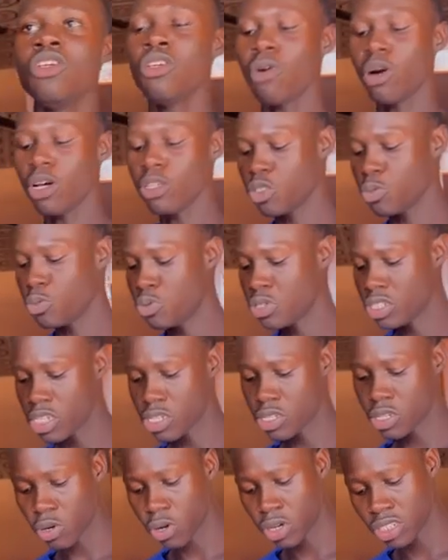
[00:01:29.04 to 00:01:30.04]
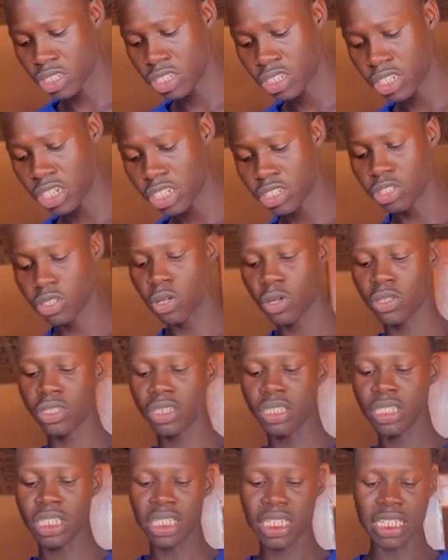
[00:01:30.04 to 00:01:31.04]
you want to put into
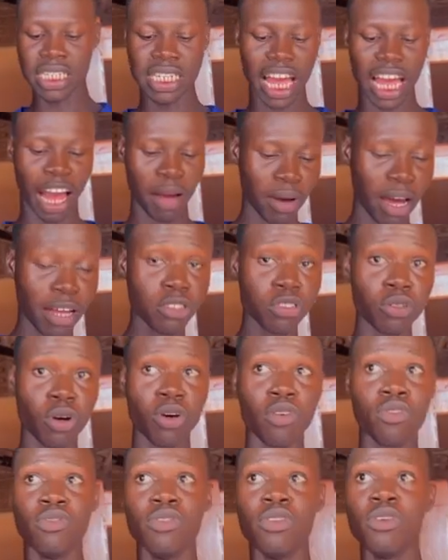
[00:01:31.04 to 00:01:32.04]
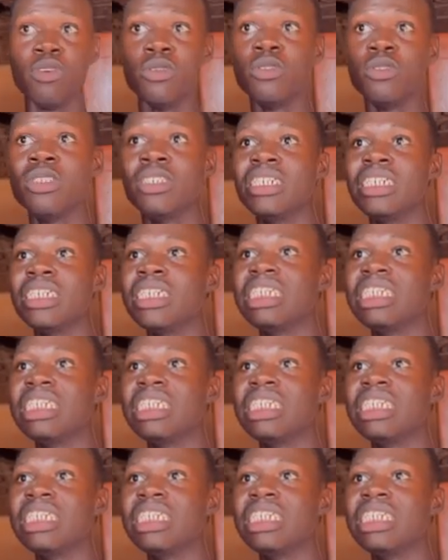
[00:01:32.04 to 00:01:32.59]
consideration the amount of fluid,